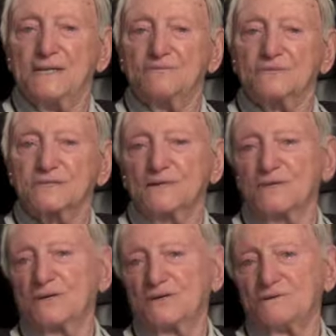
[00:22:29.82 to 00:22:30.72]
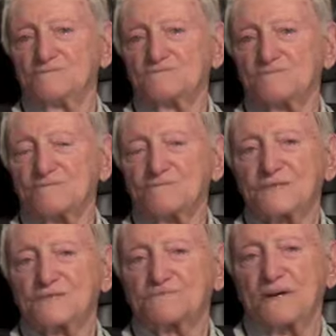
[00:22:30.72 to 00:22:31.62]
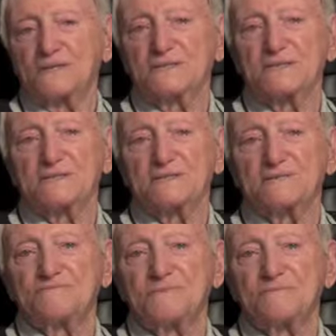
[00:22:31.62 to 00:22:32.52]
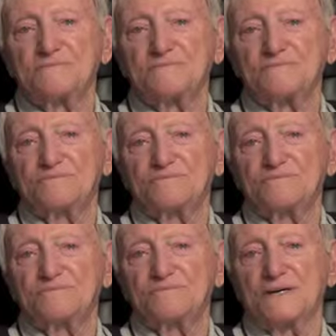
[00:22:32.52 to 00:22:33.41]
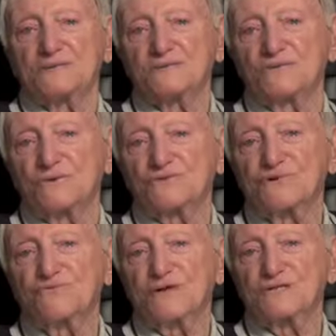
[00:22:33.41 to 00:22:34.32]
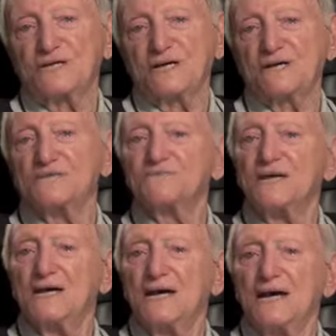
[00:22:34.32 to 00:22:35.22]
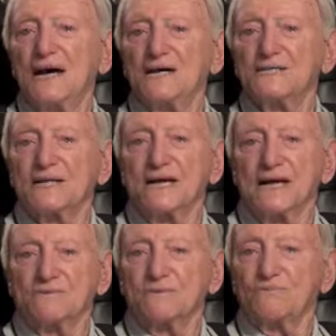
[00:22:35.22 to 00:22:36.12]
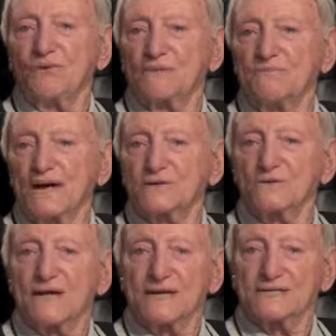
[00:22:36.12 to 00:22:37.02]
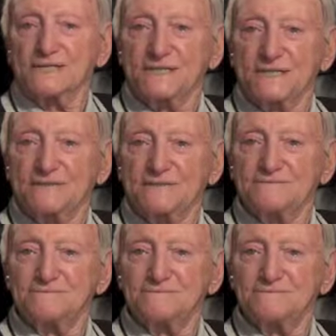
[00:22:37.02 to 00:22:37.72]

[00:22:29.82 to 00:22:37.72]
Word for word: I was coming home to spend uh, about two or three weeks here, and then I had a report back to Atlantic City.